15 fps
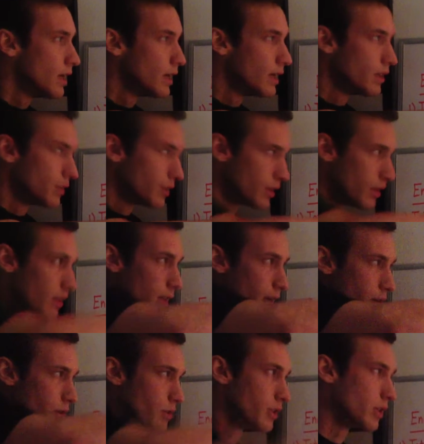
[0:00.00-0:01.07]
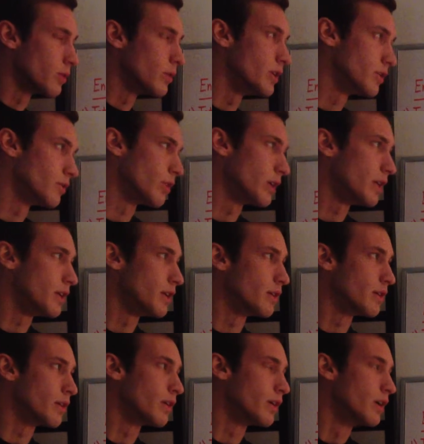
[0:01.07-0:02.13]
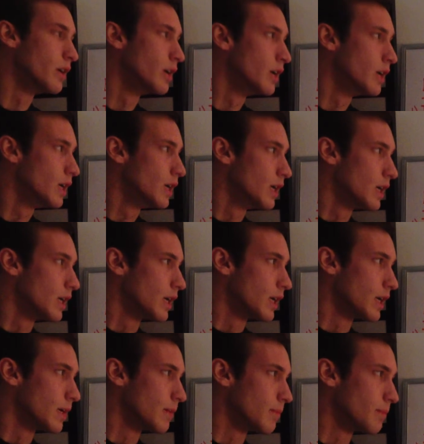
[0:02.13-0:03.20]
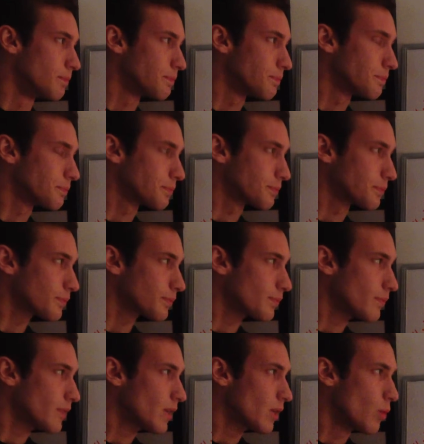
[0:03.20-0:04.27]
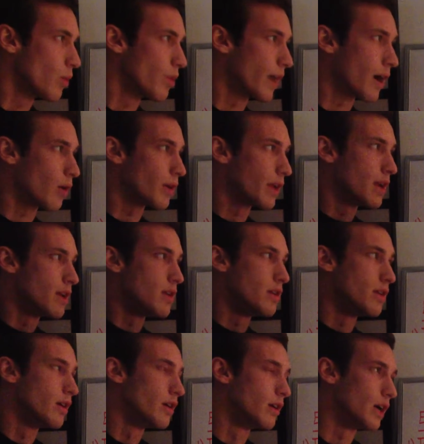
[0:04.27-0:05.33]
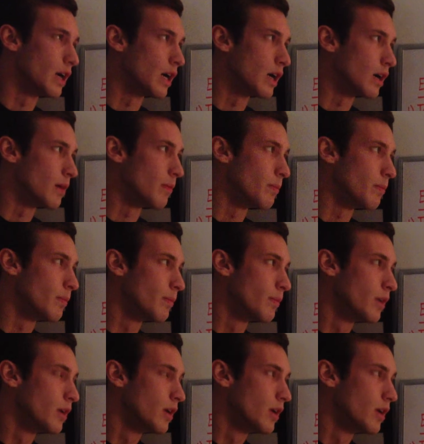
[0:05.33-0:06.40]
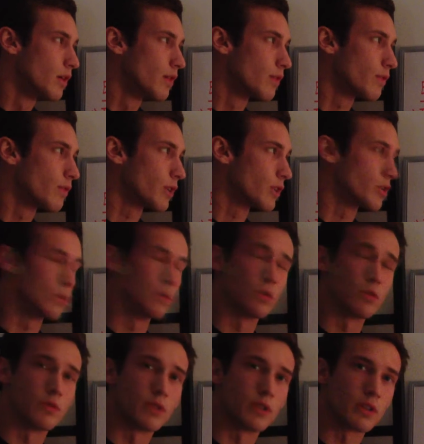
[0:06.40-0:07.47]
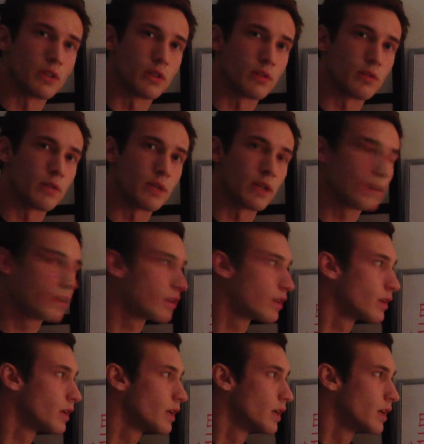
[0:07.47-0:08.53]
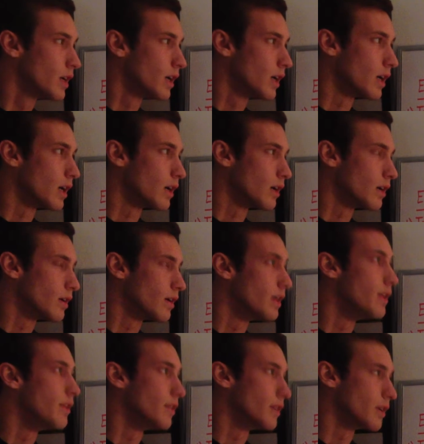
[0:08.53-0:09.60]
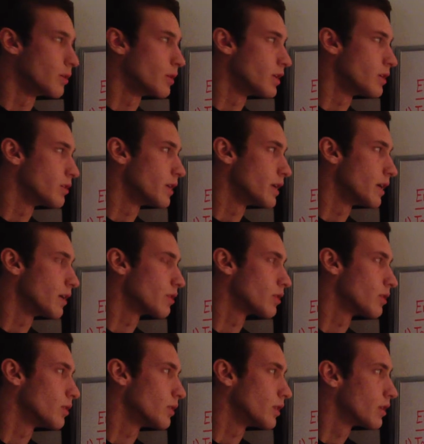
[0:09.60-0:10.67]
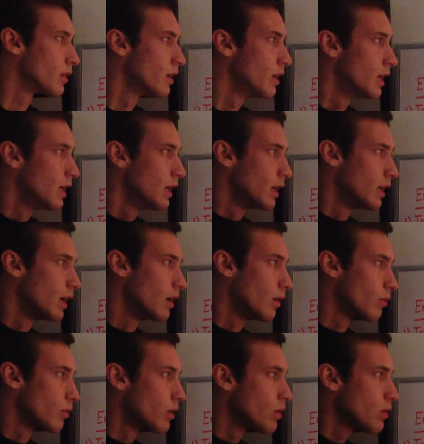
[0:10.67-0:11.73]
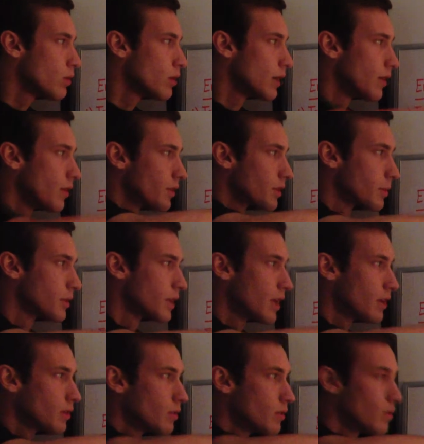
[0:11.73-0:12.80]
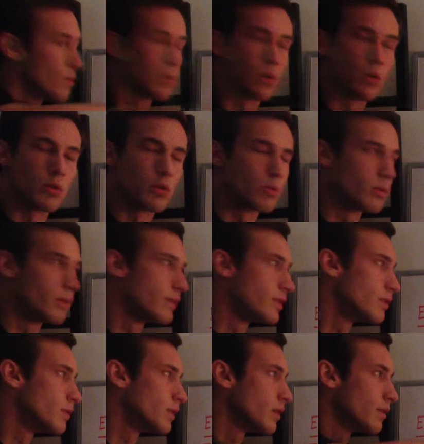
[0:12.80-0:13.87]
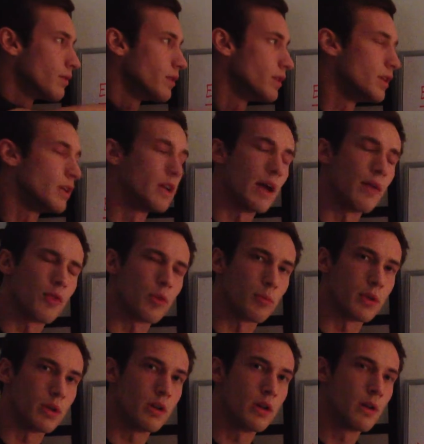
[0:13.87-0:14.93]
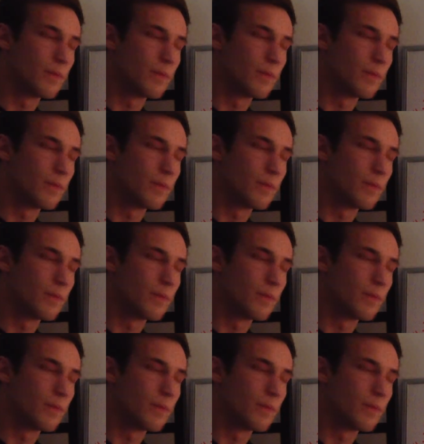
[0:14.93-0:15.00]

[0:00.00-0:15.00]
is the energy equation right here um, without any um, frictional or viscous effects uh, in the equation right now. So it's uh, rho and then the substantial or total derivative of the enthalpy